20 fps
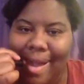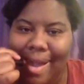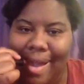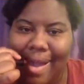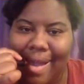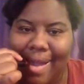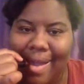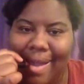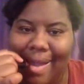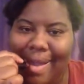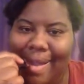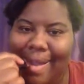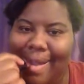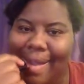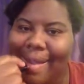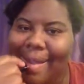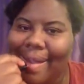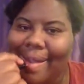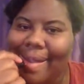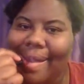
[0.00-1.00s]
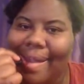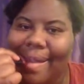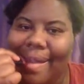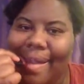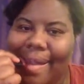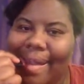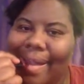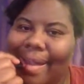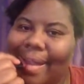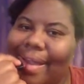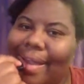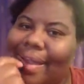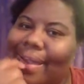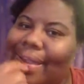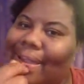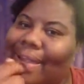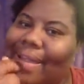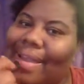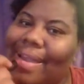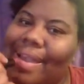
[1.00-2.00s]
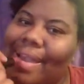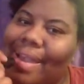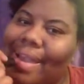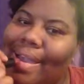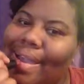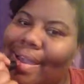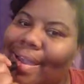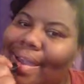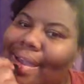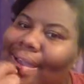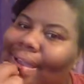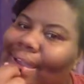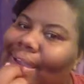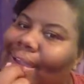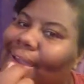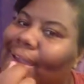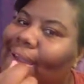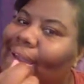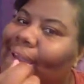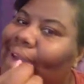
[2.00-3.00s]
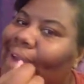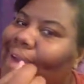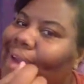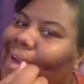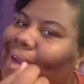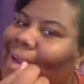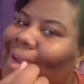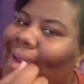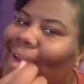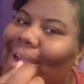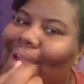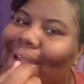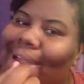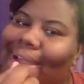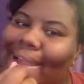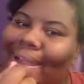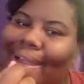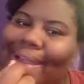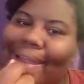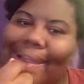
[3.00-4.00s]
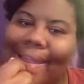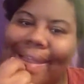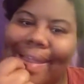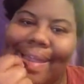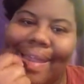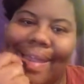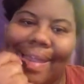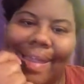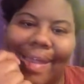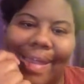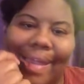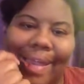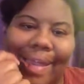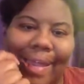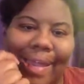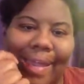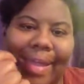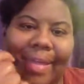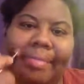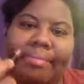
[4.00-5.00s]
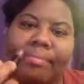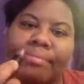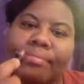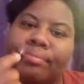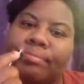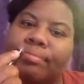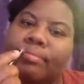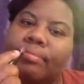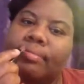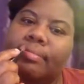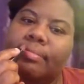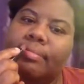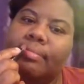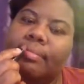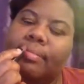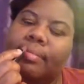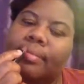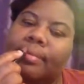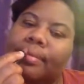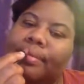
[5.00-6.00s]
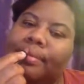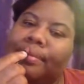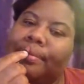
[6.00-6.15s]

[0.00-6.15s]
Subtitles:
(silence)